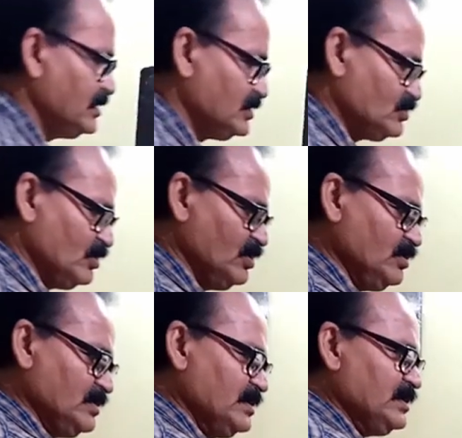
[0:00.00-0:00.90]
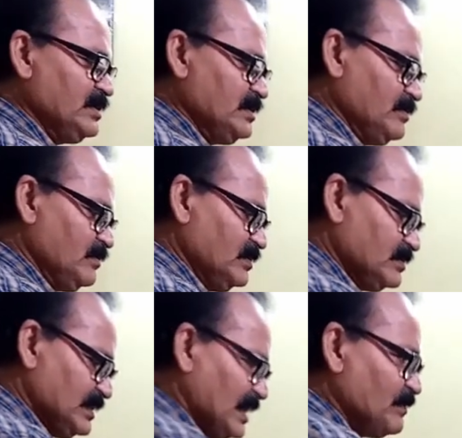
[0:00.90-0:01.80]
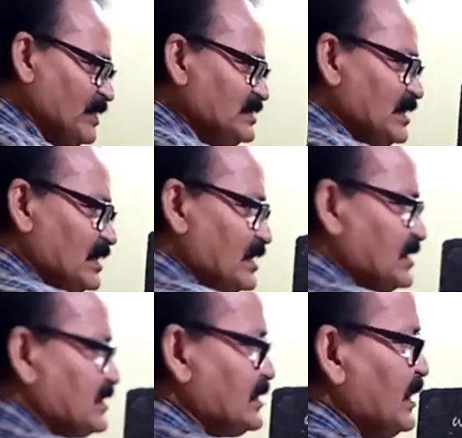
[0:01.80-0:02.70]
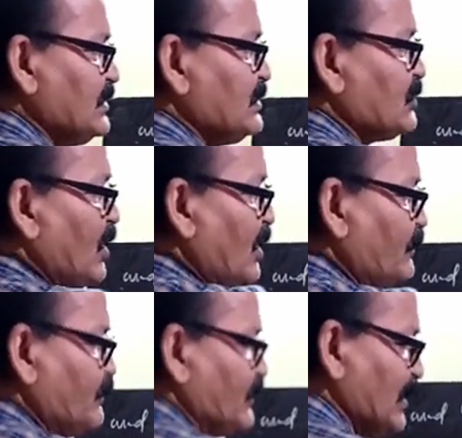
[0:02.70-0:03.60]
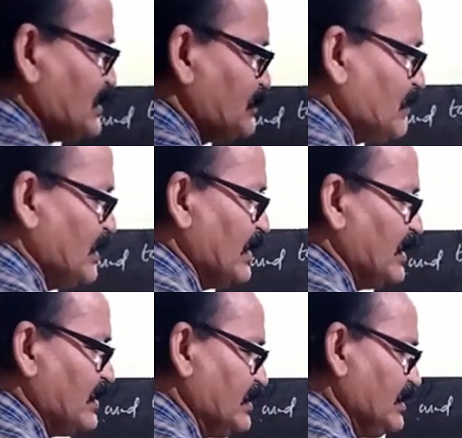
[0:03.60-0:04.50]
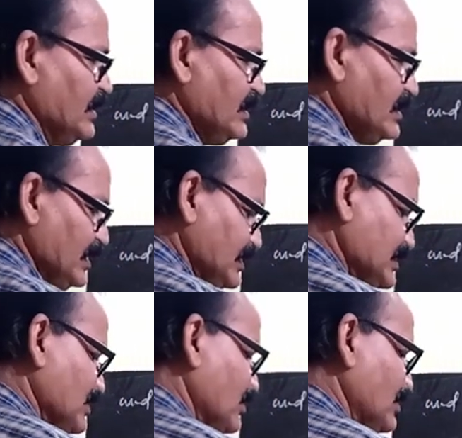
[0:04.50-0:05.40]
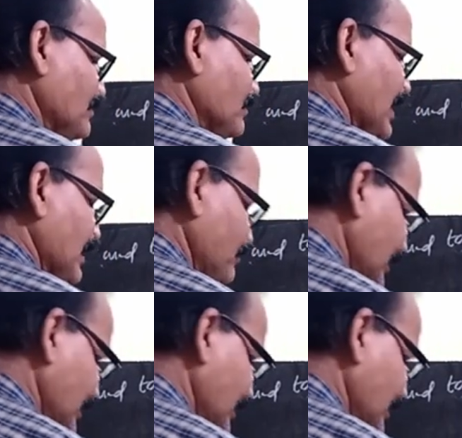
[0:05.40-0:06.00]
So that means the distance of first pillar is your 5